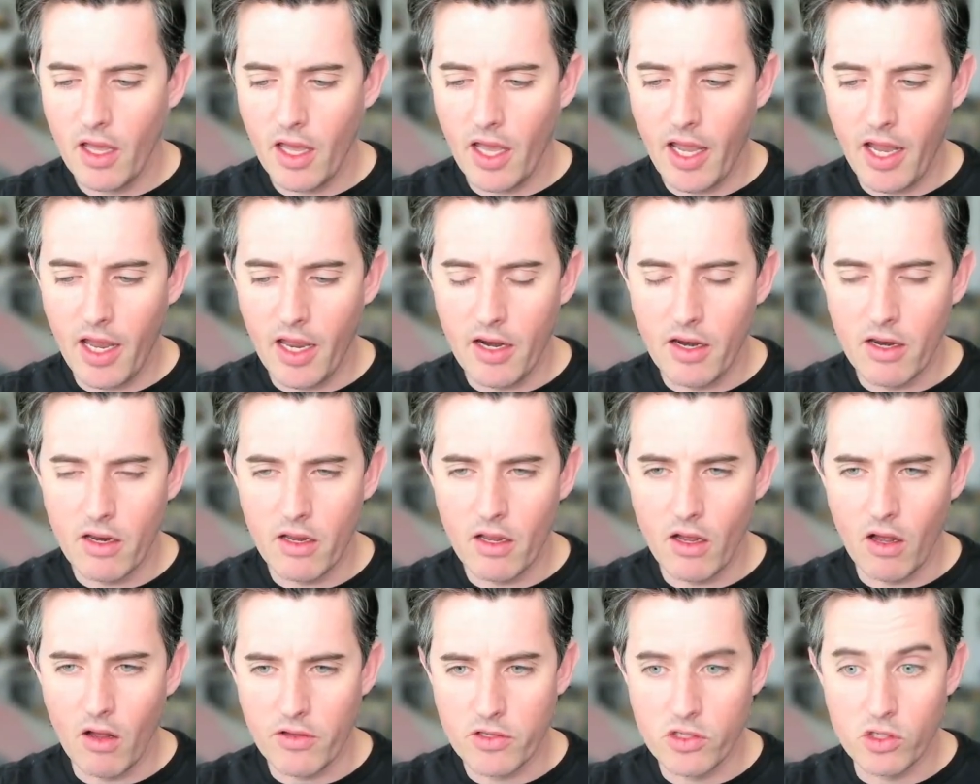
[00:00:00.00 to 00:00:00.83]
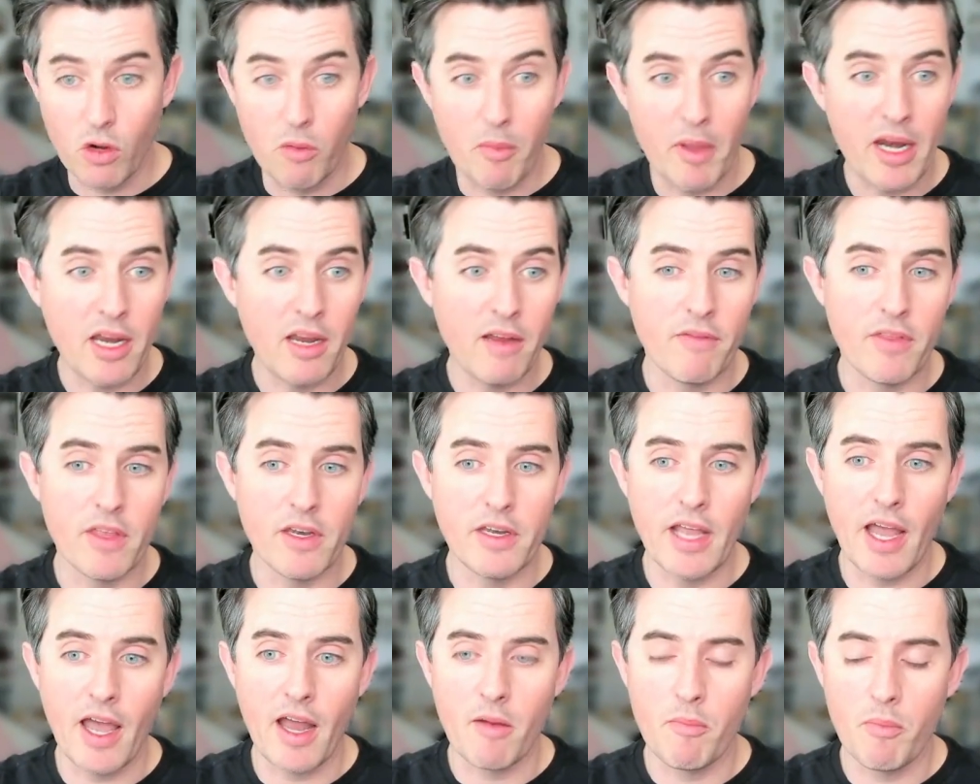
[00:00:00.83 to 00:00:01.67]
And so many of the
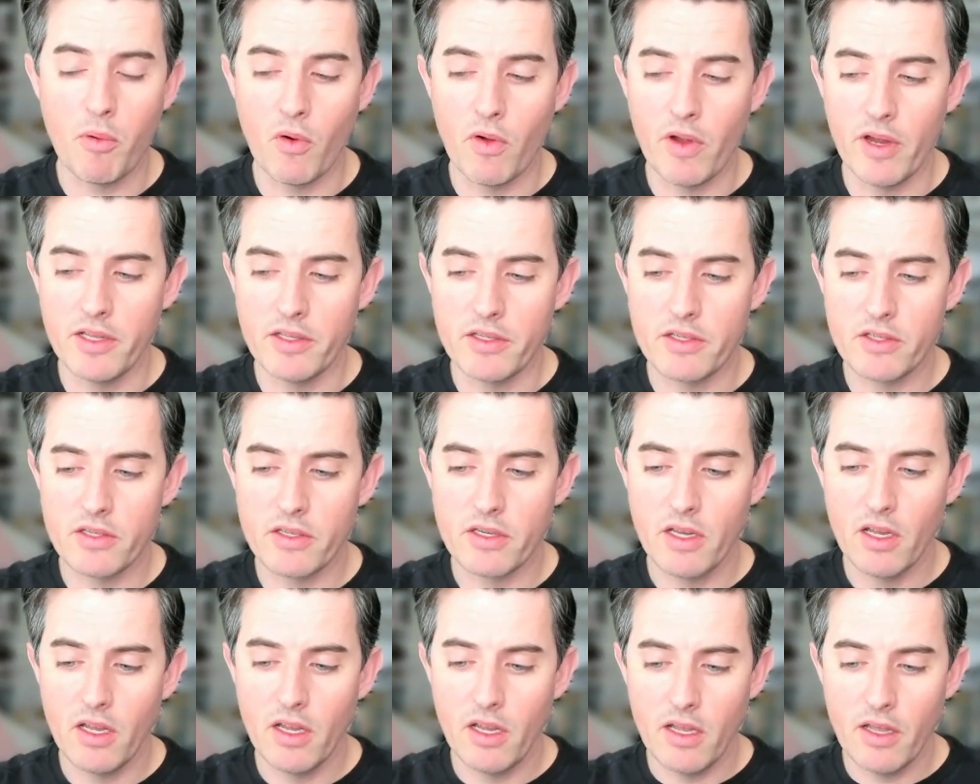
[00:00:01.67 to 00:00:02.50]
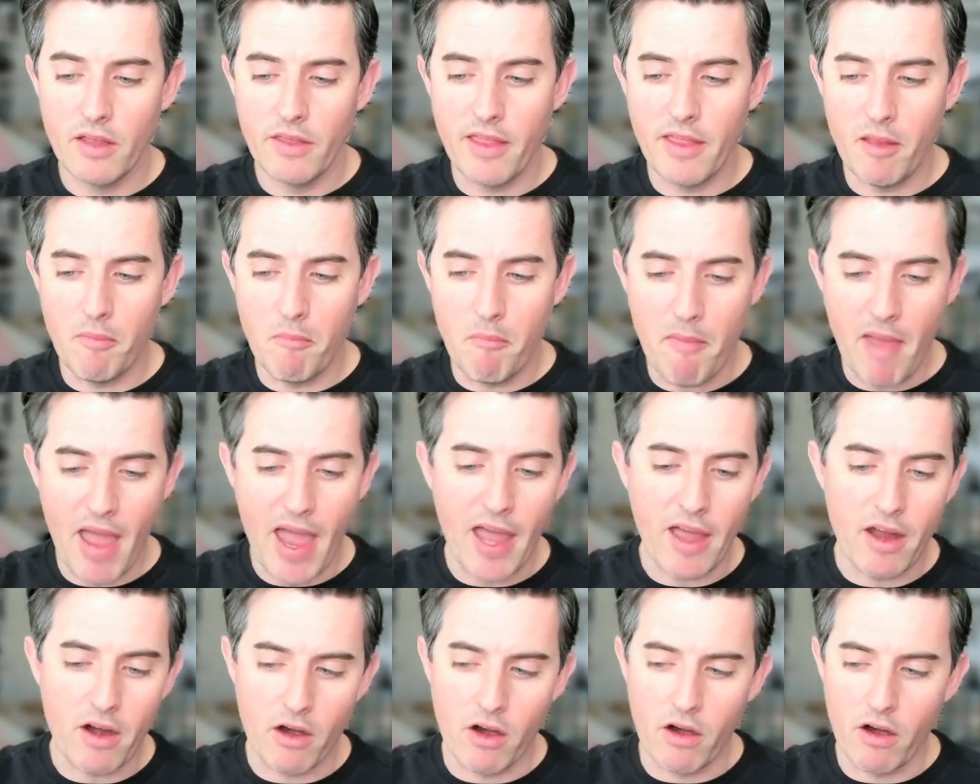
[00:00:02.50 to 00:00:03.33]
data points that
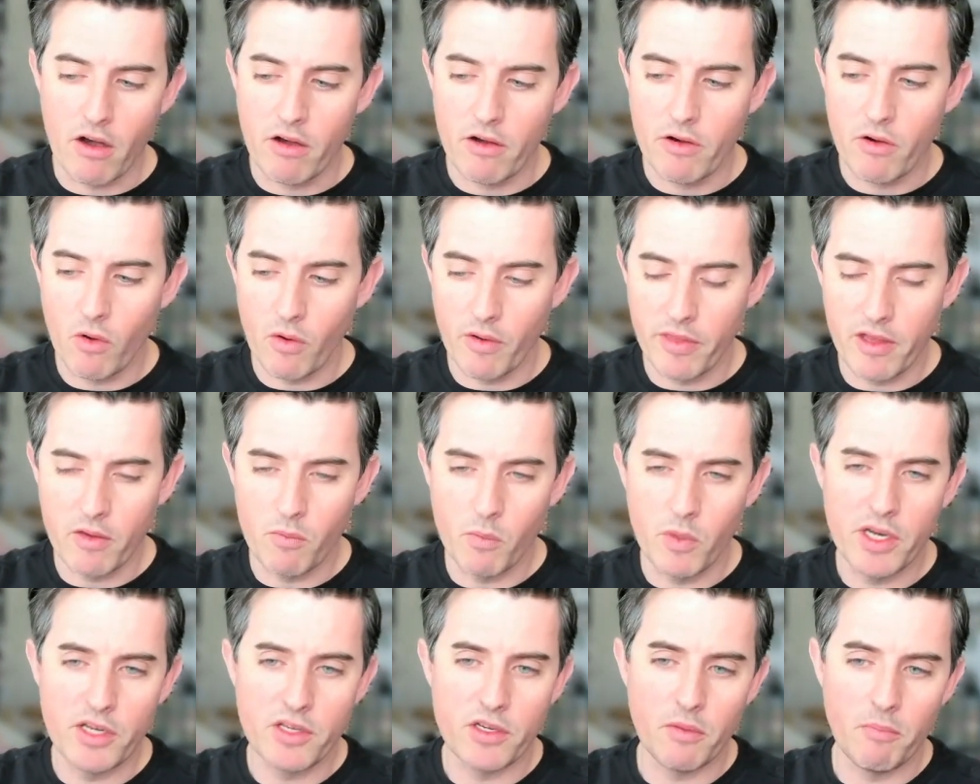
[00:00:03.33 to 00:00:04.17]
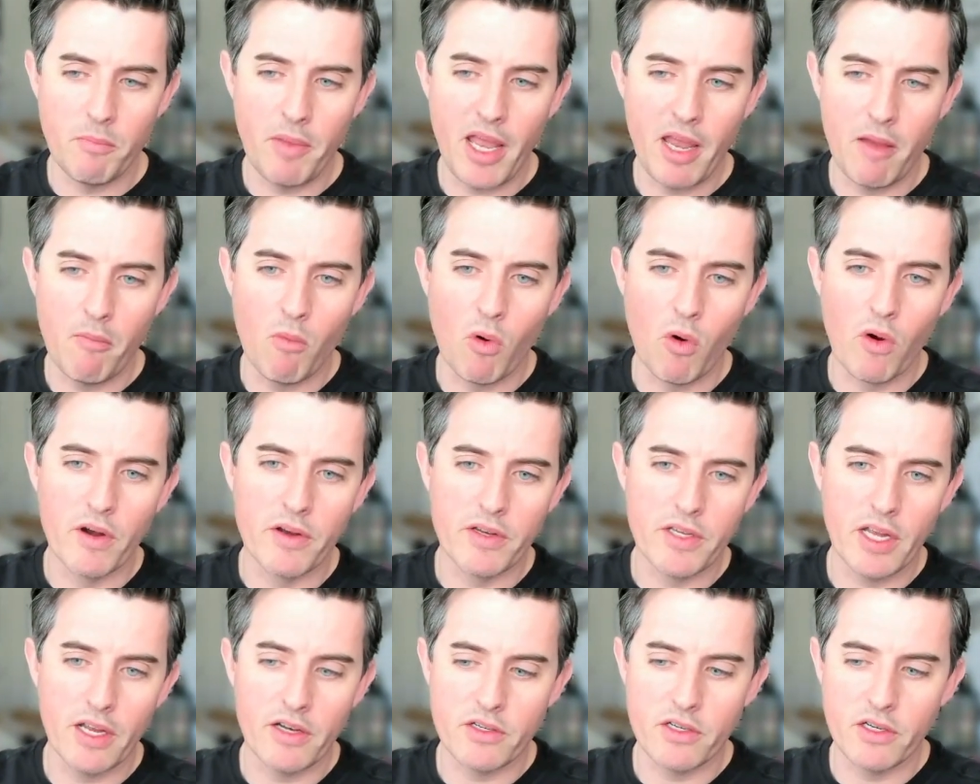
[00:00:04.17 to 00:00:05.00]
matter or that we should pay more
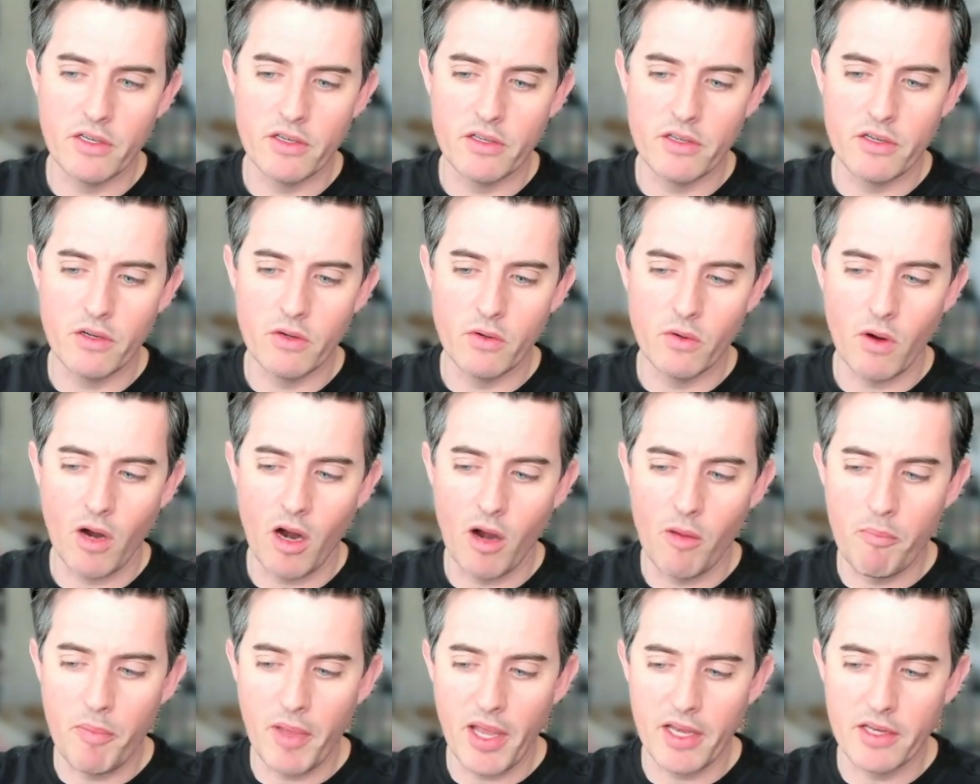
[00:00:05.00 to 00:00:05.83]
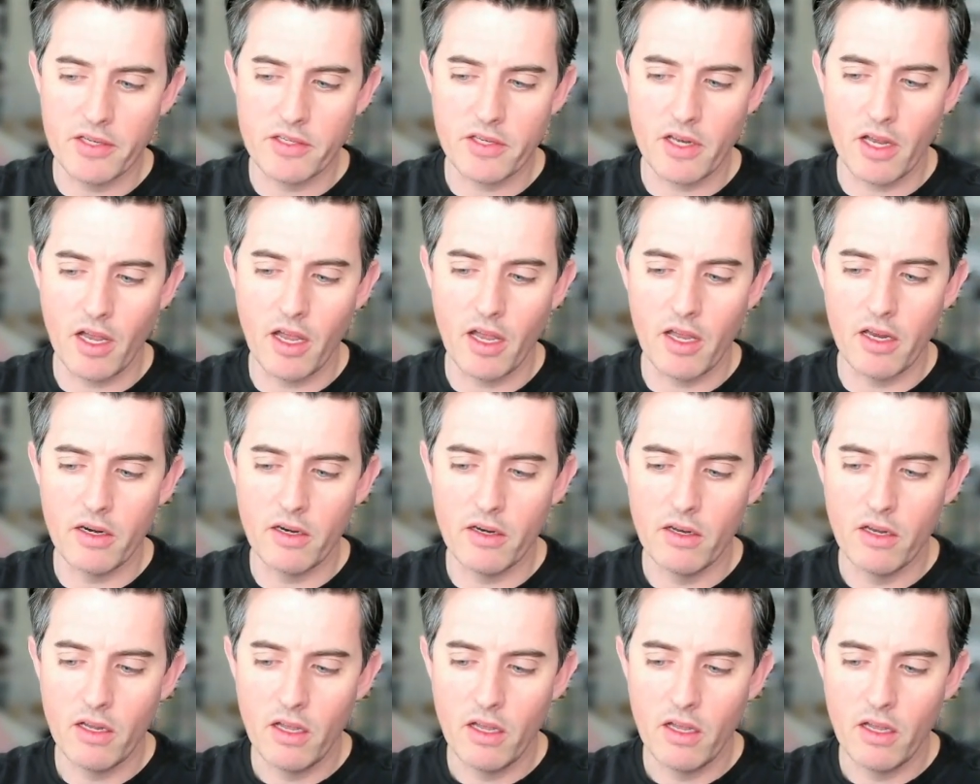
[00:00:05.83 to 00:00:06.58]
attention to are based on